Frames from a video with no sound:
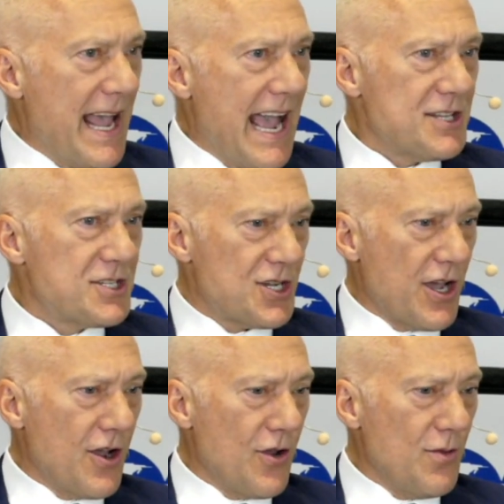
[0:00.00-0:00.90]
And
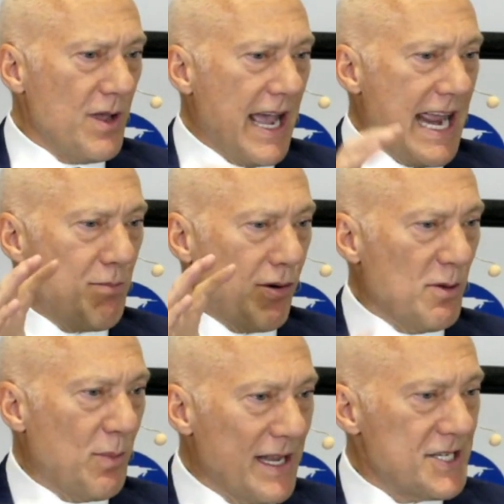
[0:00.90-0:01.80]
so a
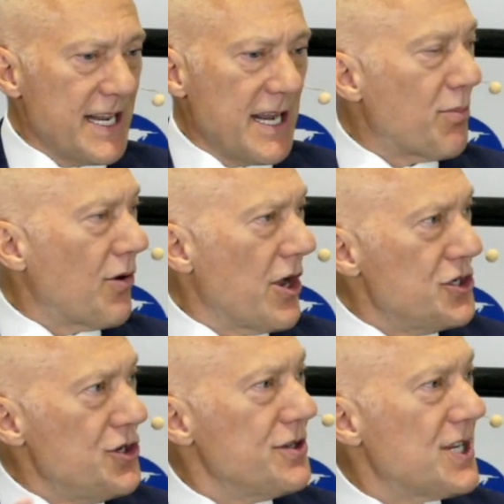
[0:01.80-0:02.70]
probabilistic approach
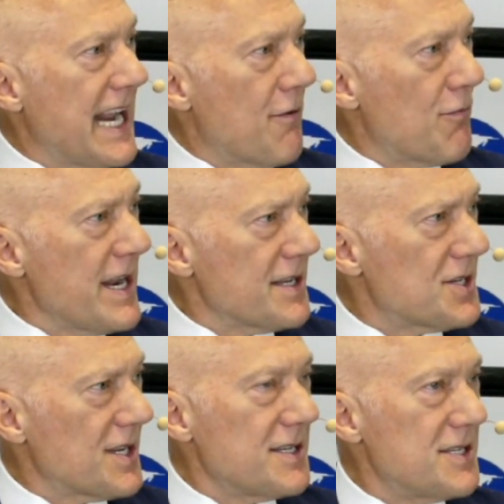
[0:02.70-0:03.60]
using at risk,
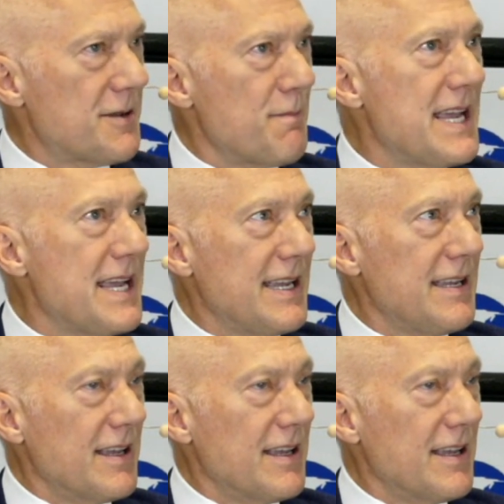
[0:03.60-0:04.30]
to me,